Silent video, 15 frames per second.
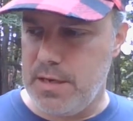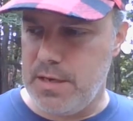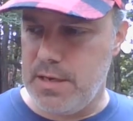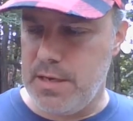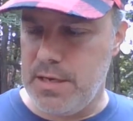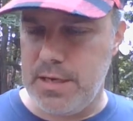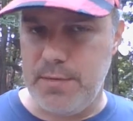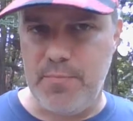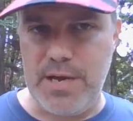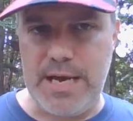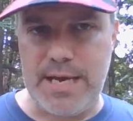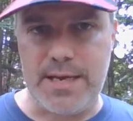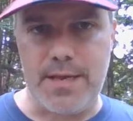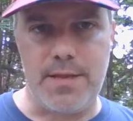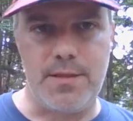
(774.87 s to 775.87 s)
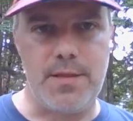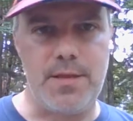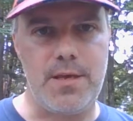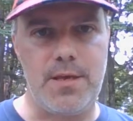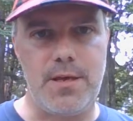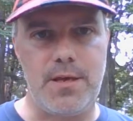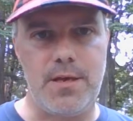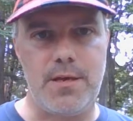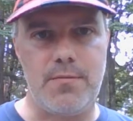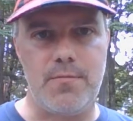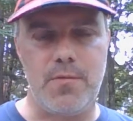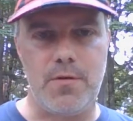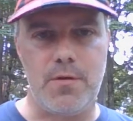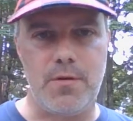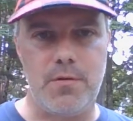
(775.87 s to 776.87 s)
back in the
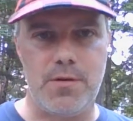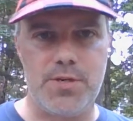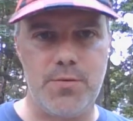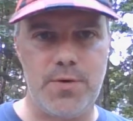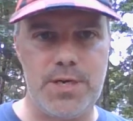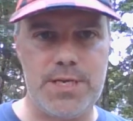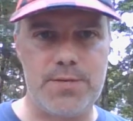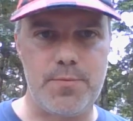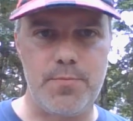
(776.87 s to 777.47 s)
early 20s